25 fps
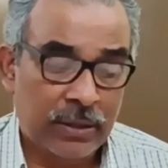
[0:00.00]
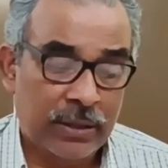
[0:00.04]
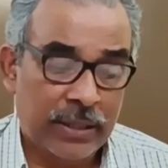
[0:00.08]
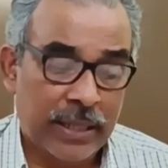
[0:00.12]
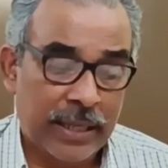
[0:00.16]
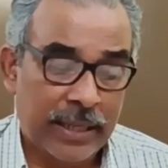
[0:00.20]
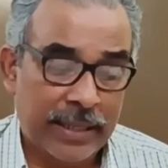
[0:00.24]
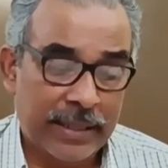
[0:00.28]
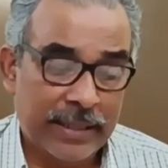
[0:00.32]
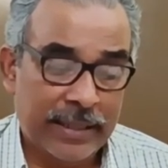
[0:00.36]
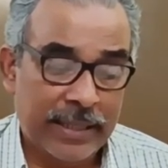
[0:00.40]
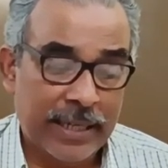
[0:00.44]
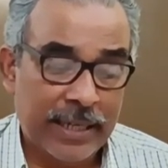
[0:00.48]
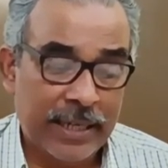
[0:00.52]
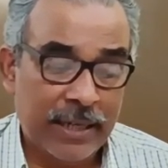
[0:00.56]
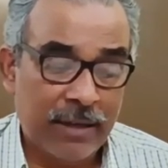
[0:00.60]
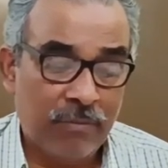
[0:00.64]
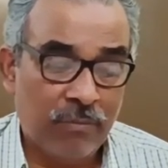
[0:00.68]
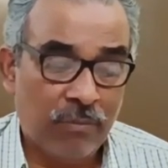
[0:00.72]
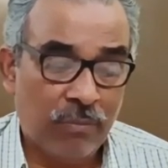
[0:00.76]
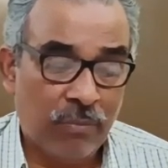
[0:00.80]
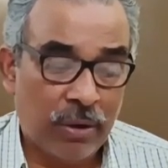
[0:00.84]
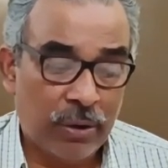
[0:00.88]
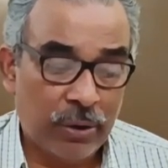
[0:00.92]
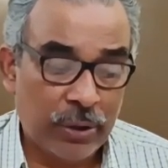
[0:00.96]
They
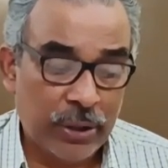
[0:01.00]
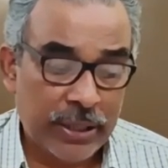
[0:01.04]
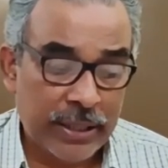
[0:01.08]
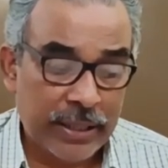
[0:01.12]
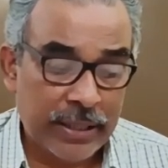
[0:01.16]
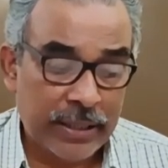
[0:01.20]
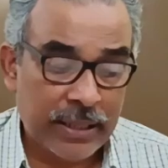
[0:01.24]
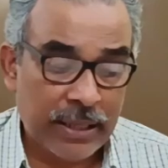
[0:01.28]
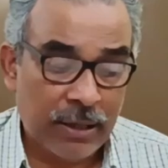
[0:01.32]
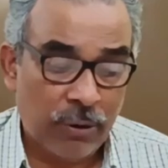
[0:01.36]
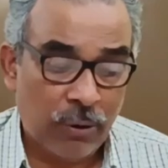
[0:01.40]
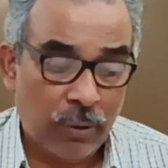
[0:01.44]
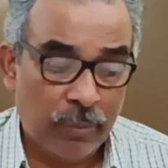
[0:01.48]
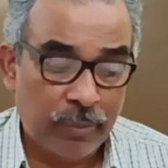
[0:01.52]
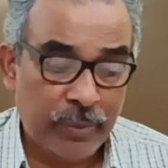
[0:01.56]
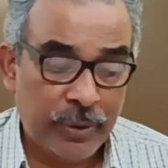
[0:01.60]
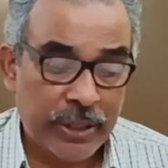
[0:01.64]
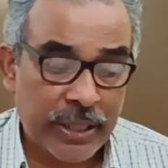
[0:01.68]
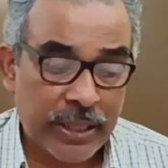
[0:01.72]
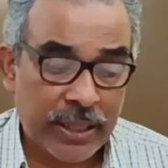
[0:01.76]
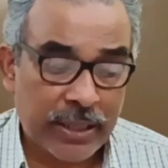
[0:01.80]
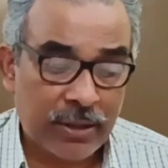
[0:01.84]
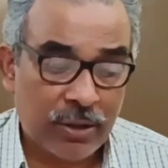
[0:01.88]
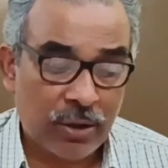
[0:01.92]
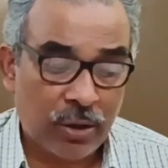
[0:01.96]
embody the
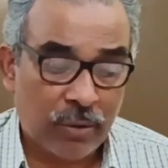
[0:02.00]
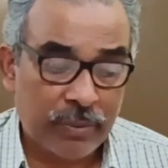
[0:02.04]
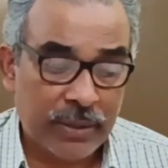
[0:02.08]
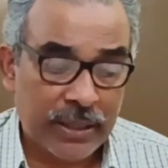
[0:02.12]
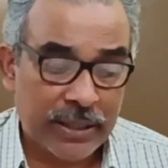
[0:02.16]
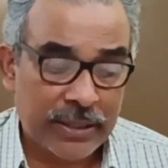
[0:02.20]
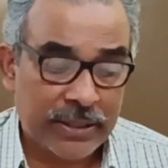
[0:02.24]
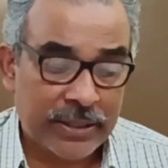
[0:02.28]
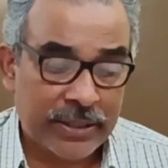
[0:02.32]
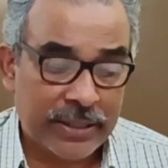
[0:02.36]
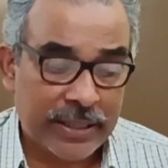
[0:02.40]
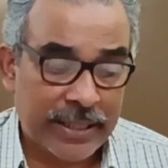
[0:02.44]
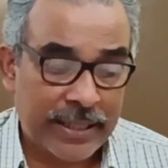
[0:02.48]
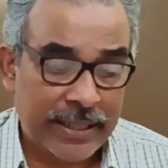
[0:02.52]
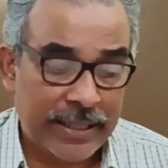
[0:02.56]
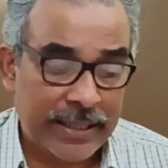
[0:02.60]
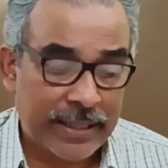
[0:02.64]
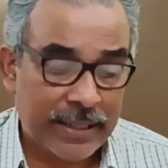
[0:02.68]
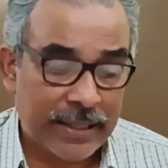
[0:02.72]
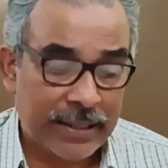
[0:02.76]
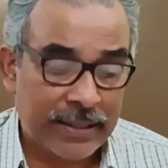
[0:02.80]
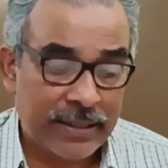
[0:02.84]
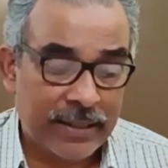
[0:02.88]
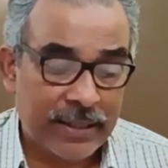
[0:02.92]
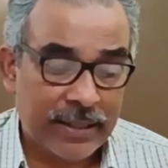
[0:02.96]
object of the
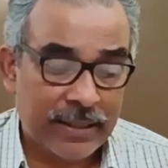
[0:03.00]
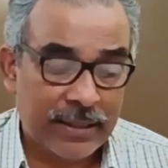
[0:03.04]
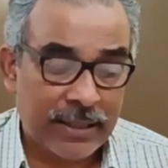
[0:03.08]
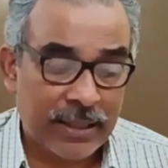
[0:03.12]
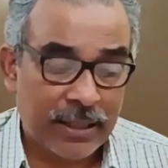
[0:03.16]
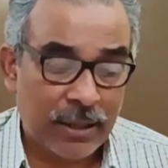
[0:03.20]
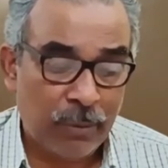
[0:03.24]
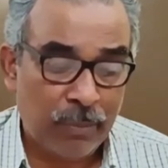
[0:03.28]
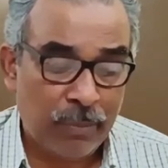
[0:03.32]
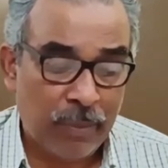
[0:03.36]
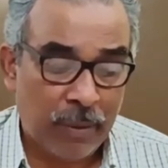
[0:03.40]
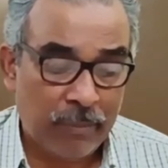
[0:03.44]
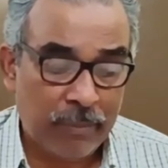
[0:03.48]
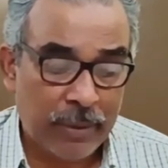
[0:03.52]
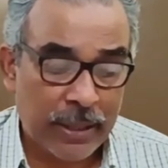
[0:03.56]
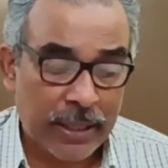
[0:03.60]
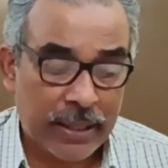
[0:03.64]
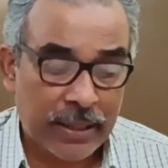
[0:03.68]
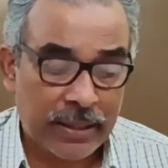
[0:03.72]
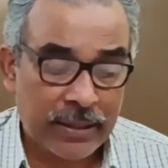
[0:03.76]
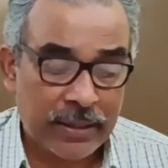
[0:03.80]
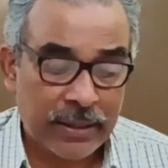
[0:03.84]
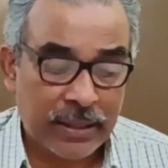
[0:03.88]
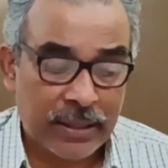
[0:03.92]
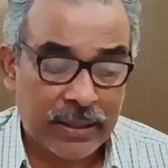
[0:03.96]
state under the
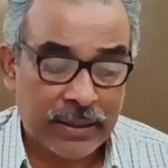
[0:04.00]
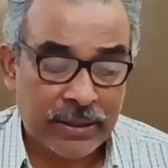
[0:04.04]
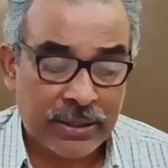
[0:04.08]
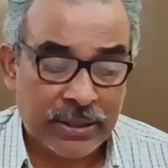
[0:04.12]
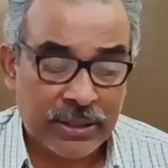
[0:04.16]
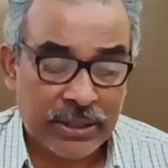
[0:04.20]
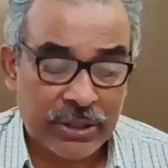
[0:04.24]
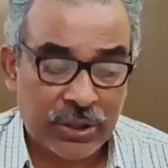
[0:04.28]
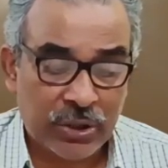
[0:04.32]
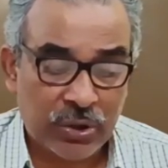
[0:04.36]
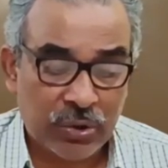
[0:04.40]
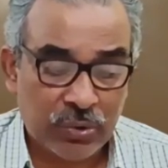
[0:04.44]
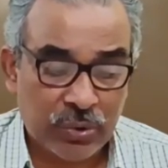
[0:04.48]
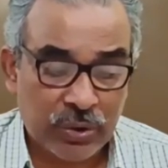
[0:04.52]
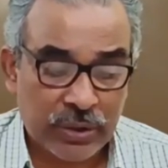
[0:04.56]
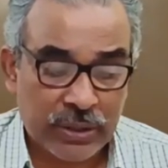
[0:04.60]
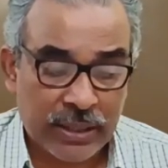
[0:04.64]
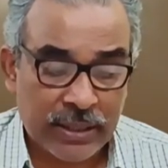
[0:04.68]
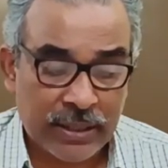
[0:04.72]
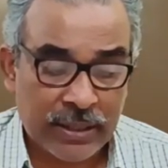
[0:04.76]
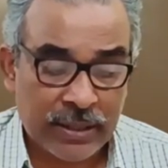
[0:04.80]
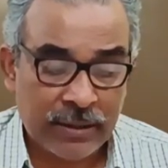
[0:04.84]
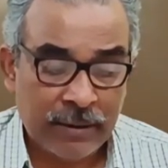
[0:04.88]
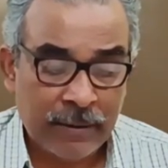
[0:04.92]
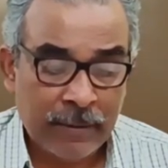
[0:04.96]
Republican
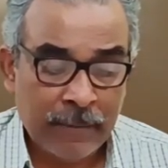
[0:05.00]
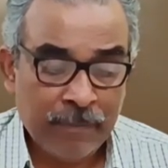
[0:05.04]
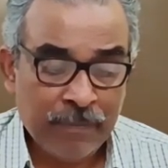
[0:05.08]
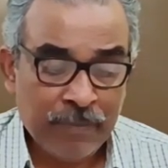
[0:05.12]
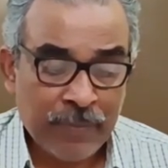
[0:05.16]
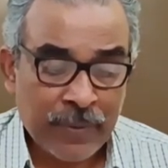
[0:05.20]
Constitution,